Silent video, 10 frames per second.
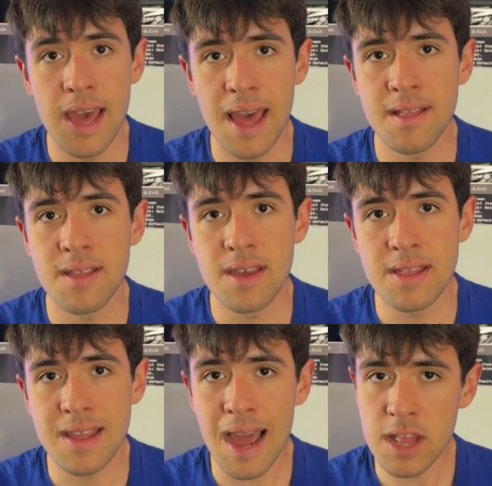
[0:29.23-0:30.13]
and
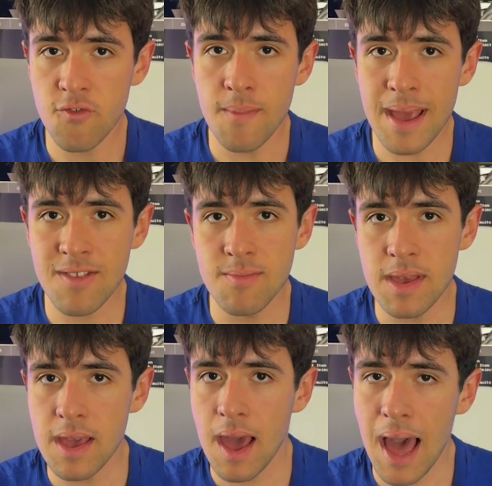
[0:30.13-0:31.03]
it kind of makes
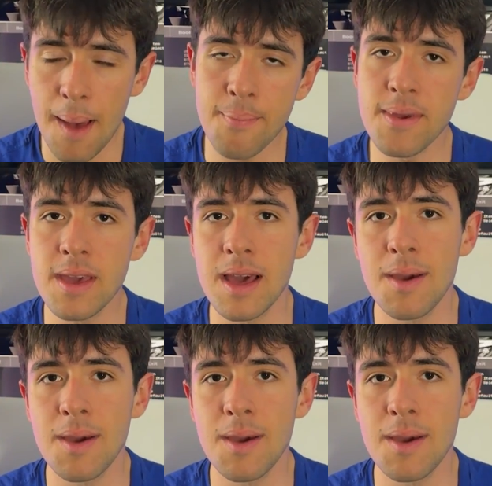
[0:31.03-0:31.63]
me happy.